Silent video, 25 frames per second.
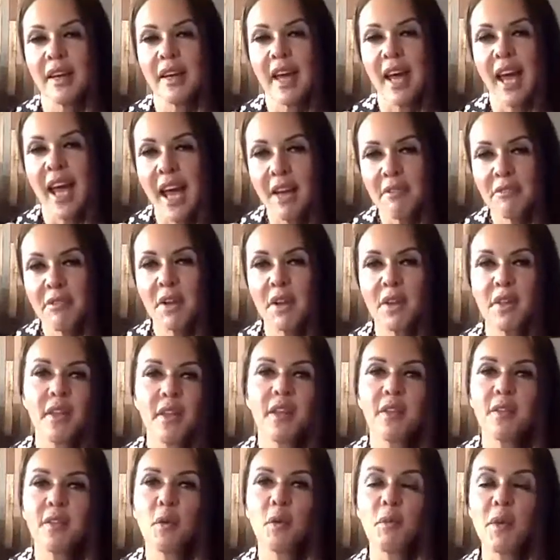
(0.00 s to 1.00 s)

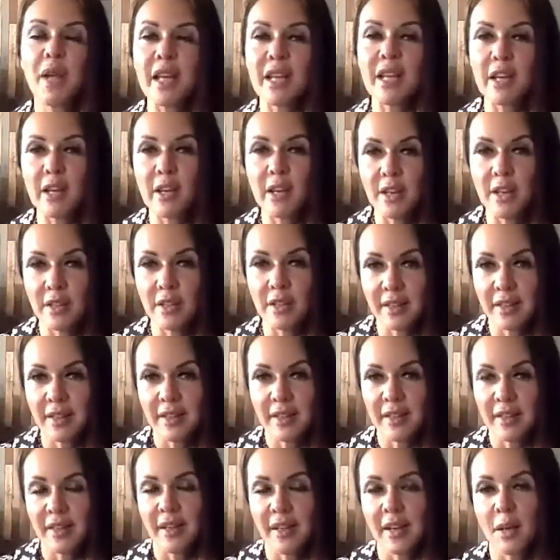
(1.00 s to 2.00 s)
Everything that we learn
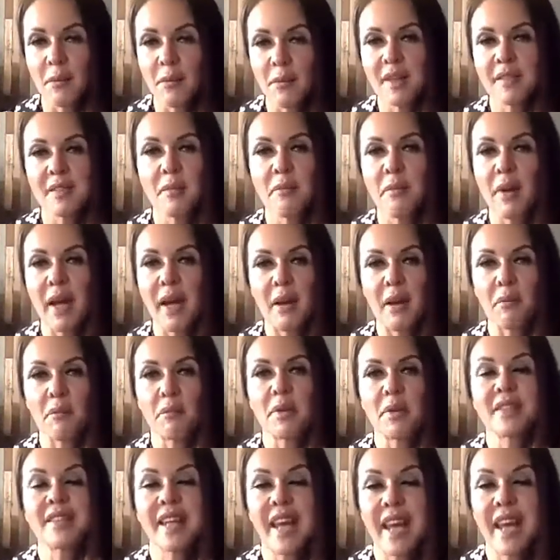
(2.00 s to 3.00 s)
is about
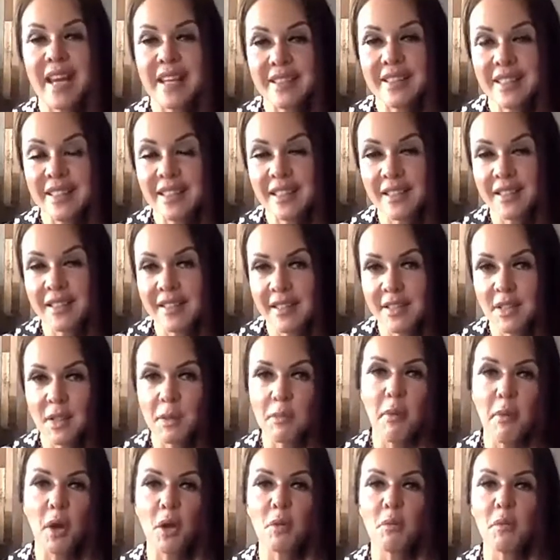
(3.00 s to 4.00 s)
protecting us in the
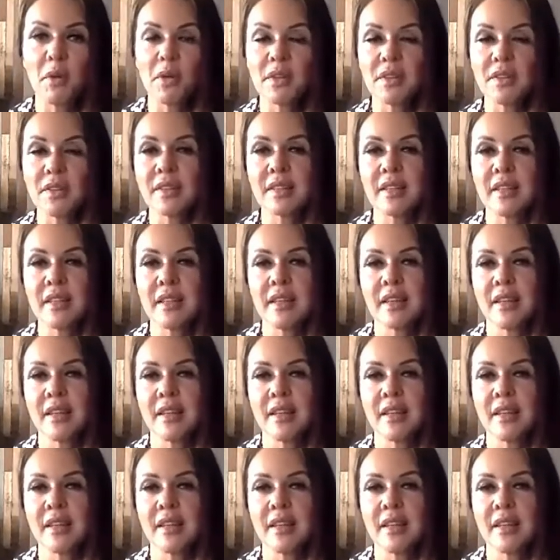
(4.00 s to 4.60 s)
moment.